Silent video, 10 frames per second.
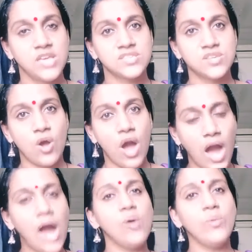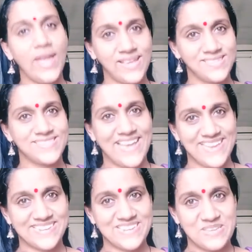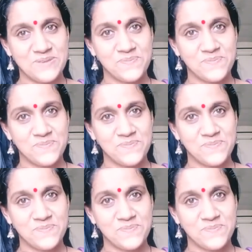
So how exactly